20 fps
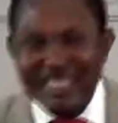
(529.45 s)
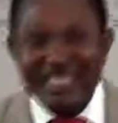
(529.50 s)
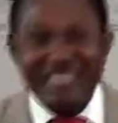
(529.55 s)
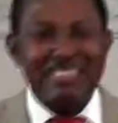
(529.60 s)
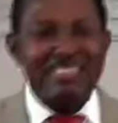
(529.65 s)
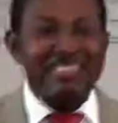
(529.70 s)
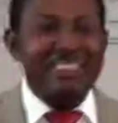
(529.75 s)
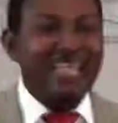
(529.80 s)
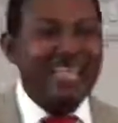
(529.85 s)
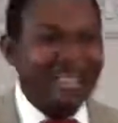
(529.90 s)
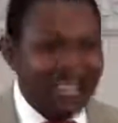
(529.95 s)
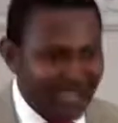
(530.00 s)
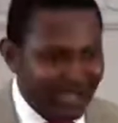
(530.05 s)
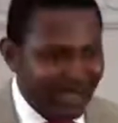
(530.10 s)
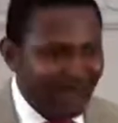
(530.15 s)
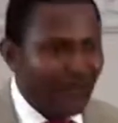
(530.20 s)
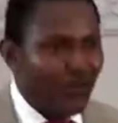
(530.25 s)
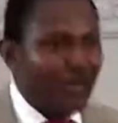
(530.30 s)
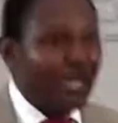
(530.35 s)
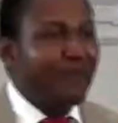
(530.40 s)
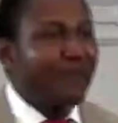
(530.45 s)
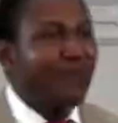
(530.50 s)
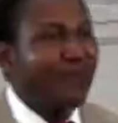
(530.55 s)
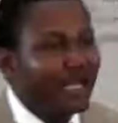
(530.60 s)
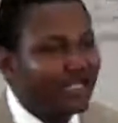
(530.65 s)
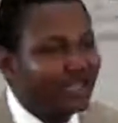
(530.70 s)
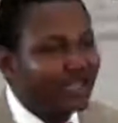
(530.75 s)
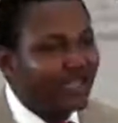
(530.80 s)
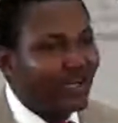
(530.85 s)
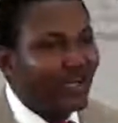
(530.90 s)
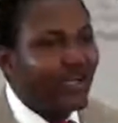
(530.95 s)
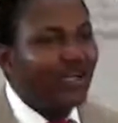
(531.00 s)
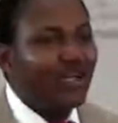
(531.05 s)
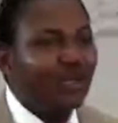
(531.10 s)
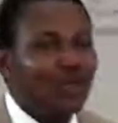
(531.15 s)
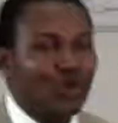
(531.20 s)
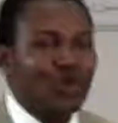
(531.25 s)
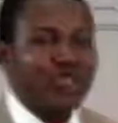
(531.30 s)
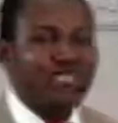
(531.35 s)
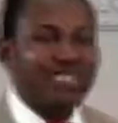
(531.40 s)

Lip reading: a sin for a pastor to